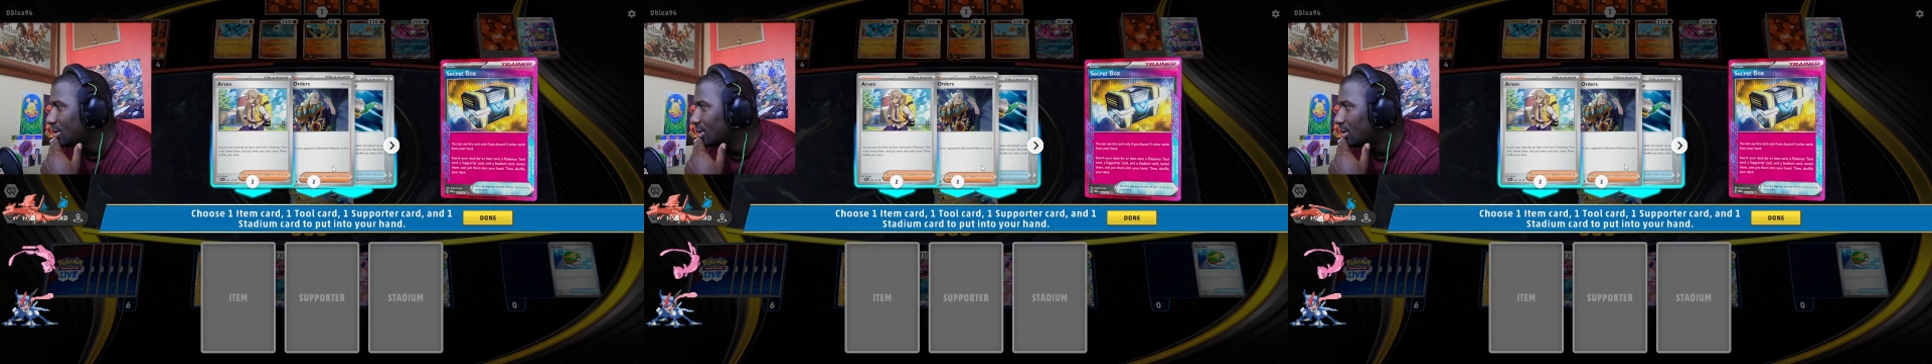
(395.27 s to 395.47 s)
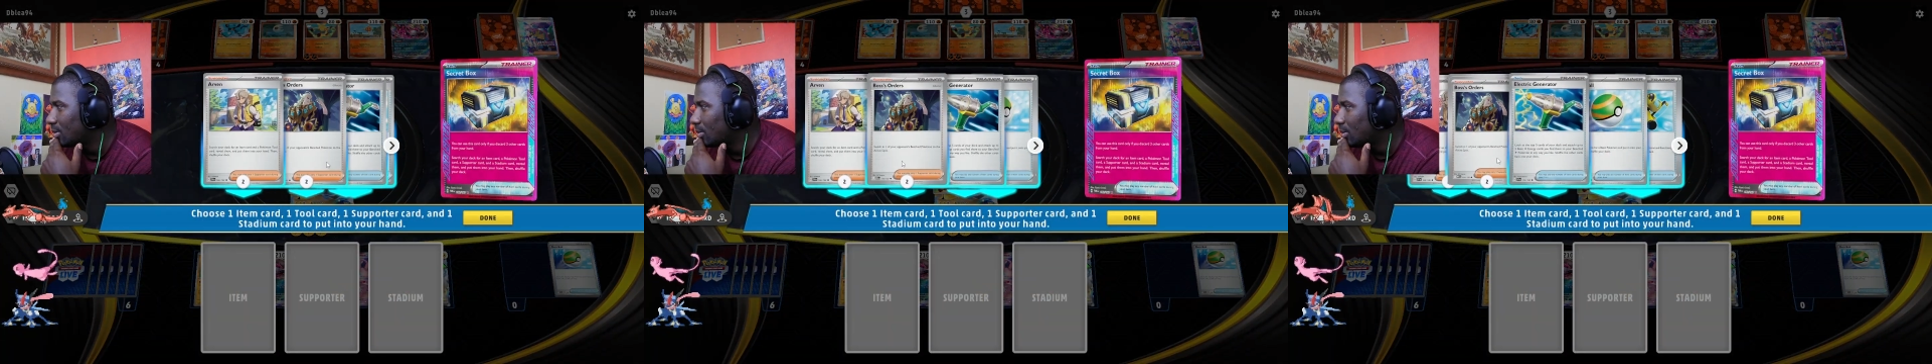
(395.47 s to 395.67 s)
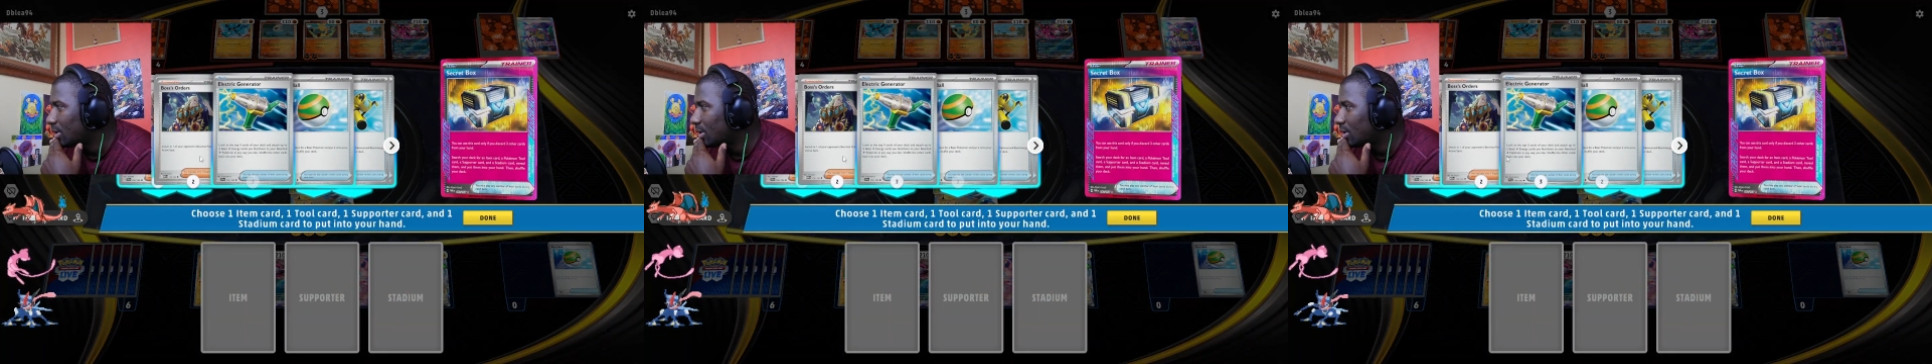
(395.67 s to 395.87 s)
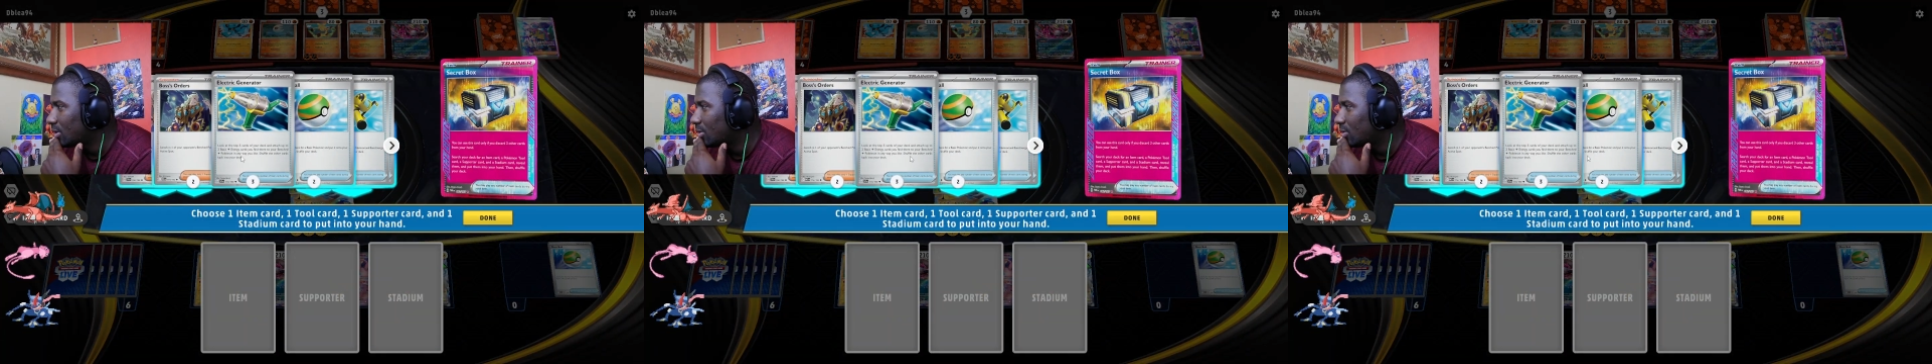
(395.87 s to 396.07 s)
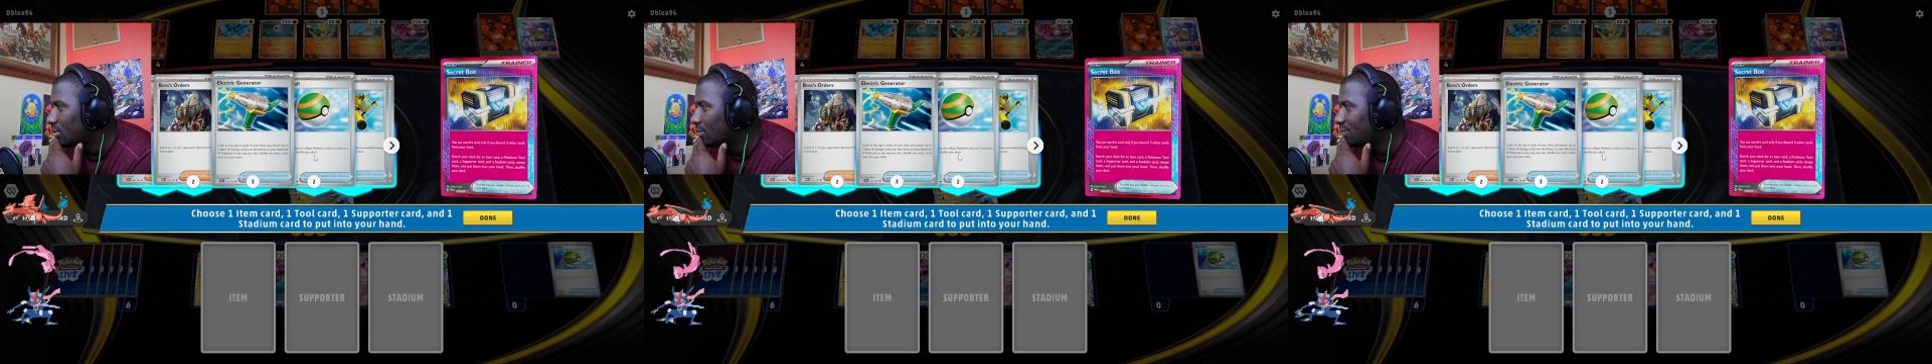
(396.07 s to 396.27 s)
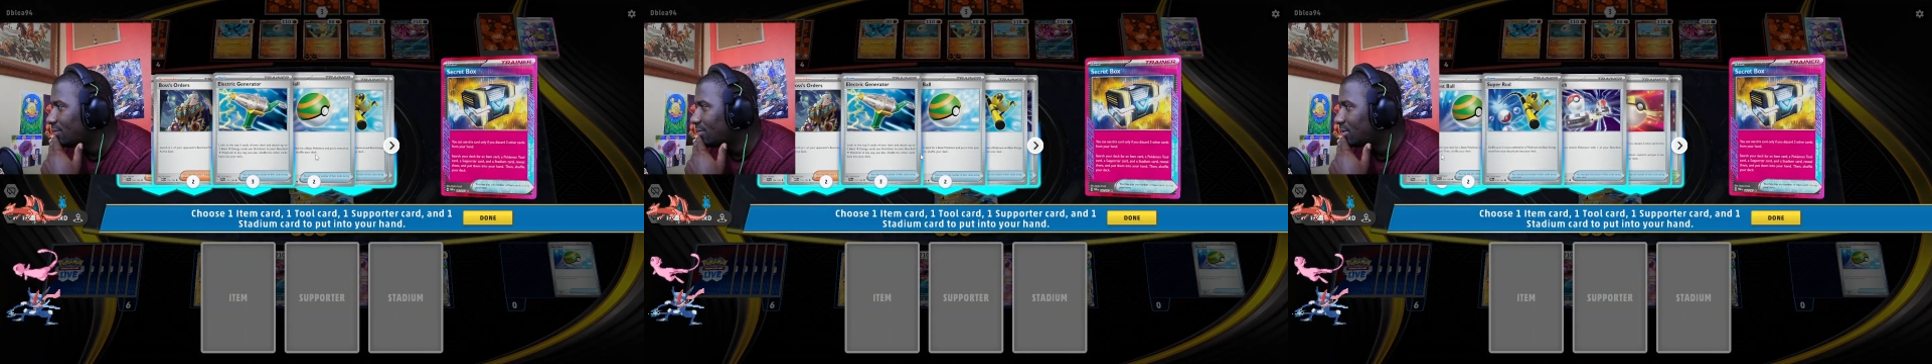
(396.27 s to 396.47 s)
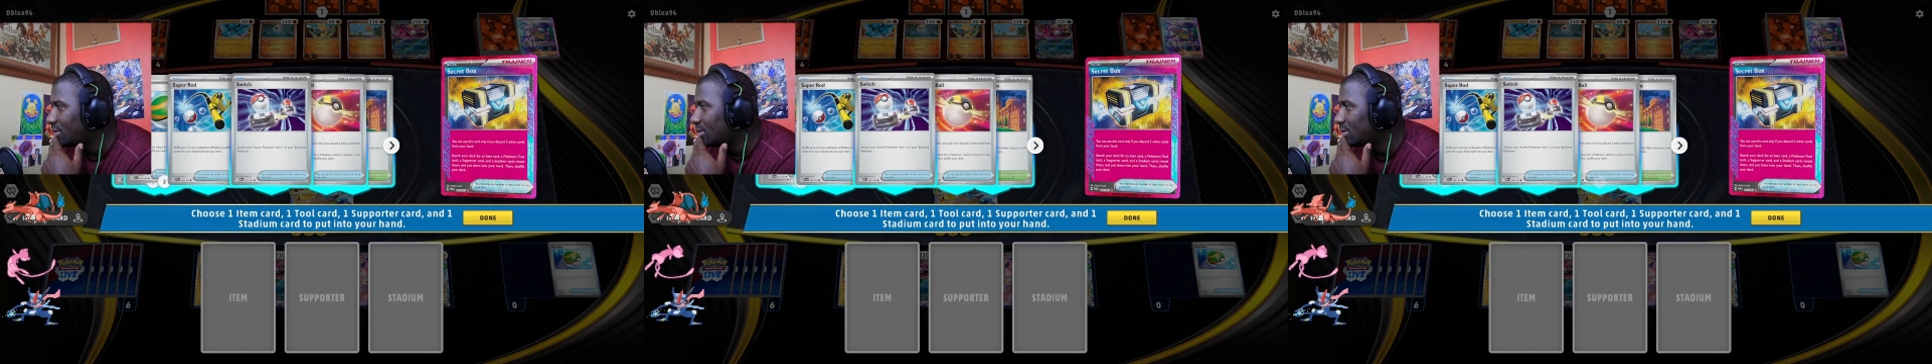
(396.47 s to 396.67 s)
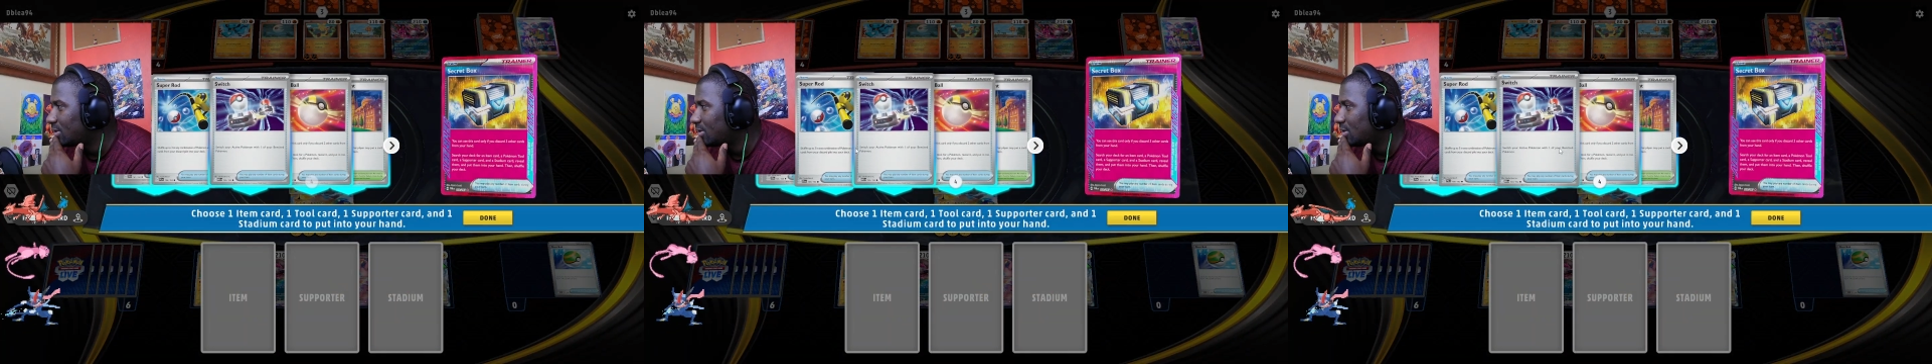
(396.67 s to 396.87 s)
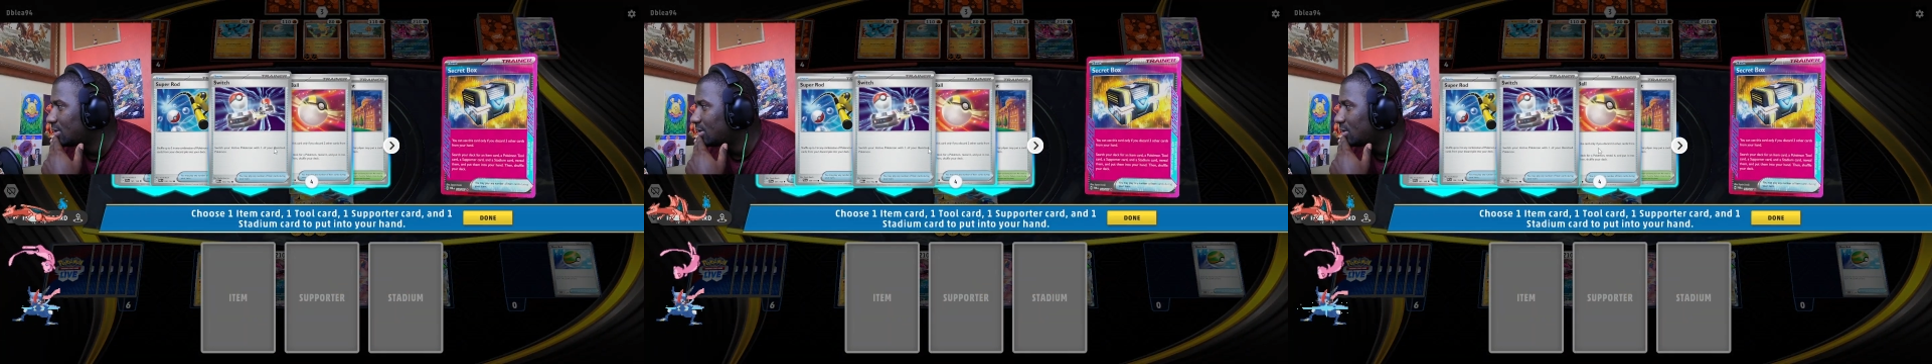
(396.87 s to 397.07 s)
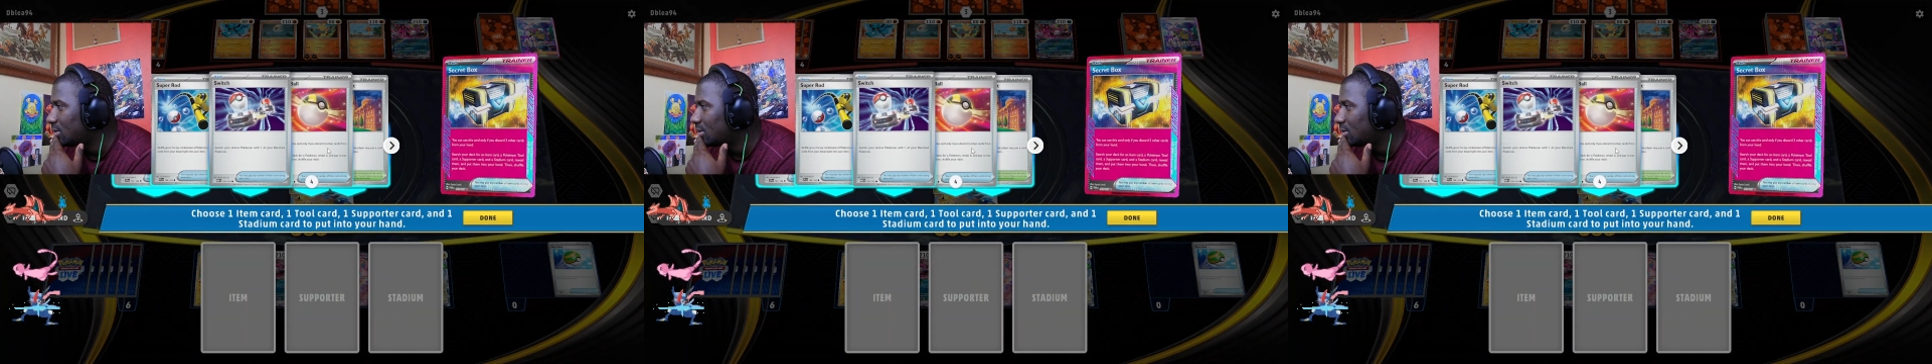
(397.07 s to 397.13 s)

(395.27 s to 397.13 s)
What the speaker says: We could go for